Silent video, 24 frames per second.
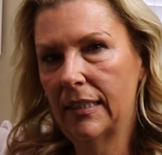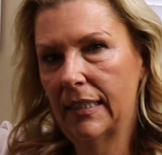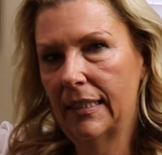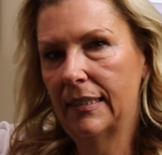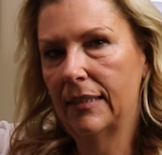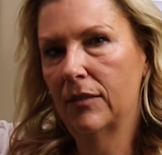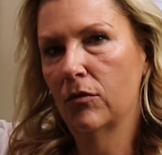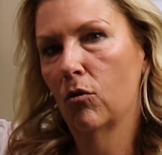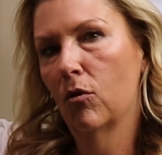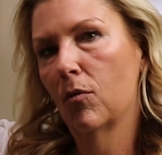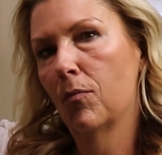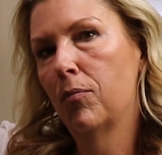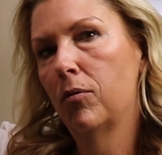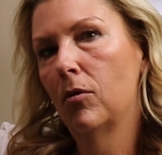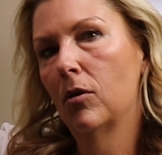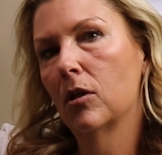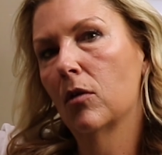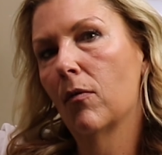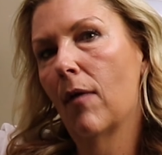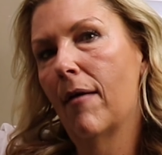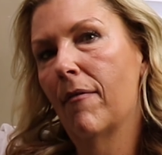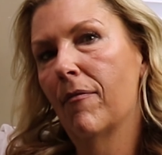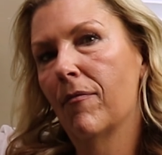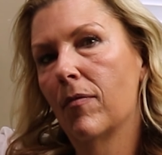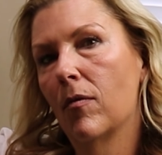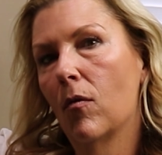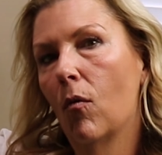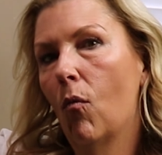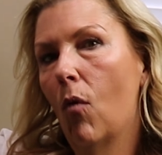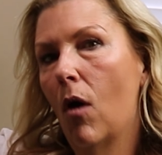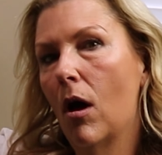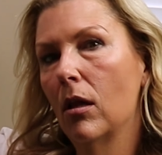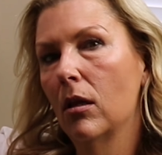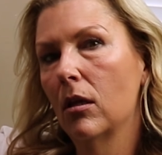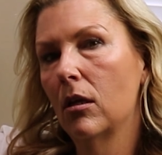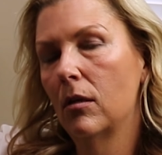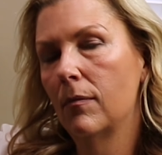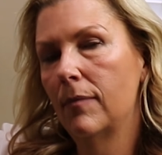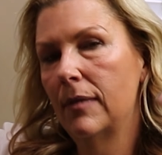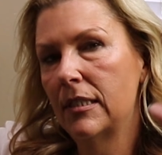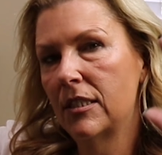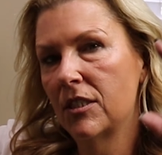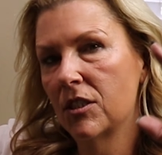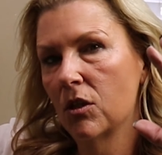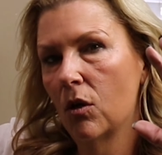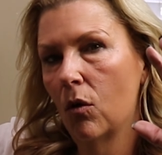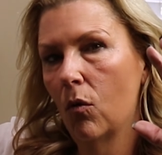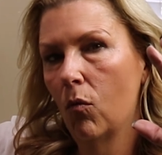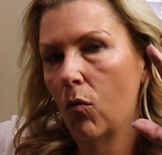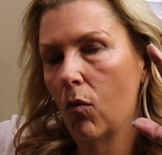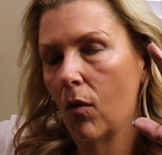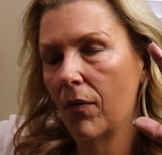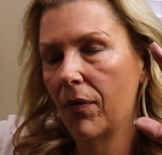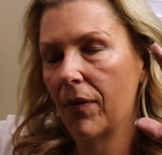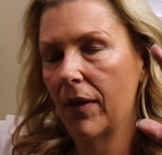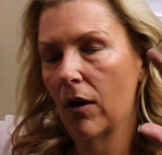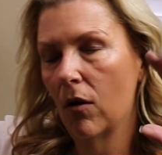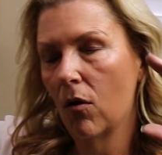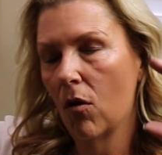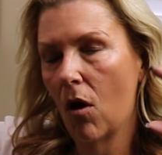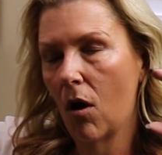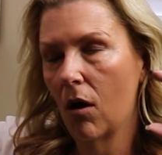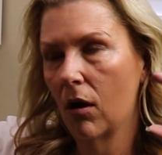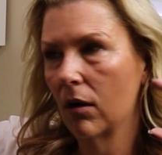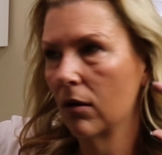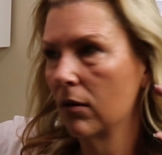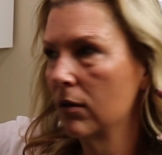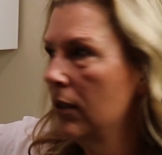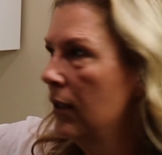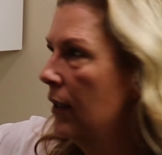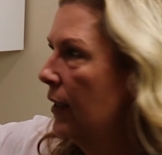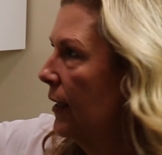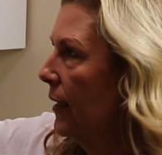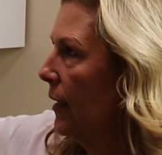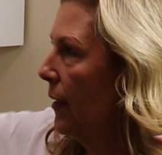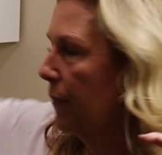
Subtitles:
it's sort of pulled away from the wall a little bit, so there are